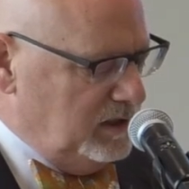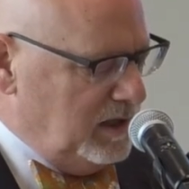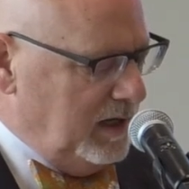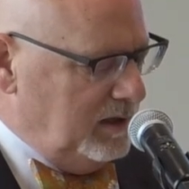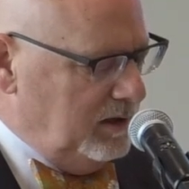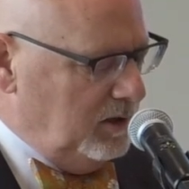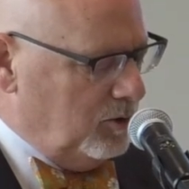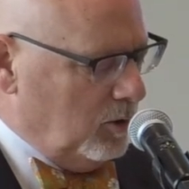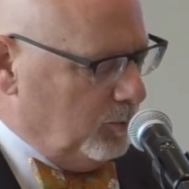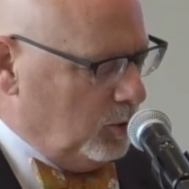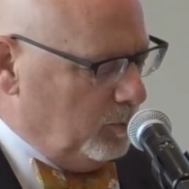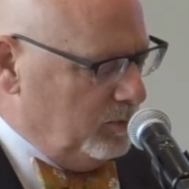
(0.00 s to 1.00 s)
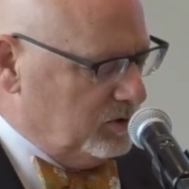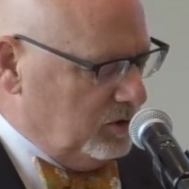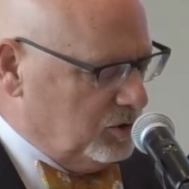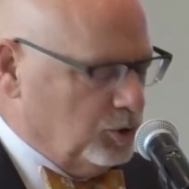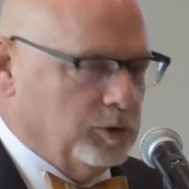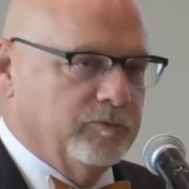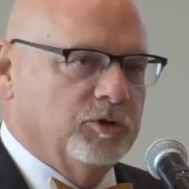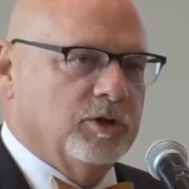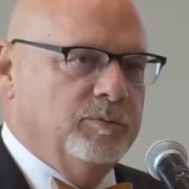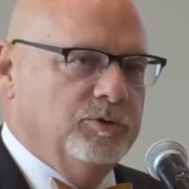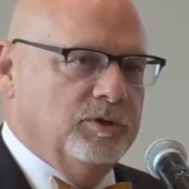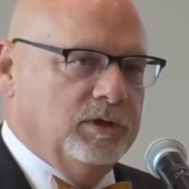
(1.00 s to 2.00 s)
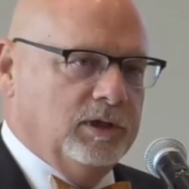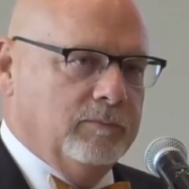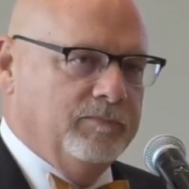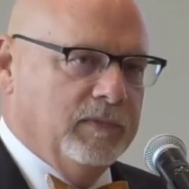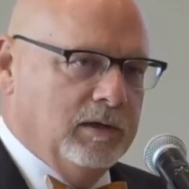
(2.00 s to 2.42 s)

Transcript: united in our purpose to serve the community.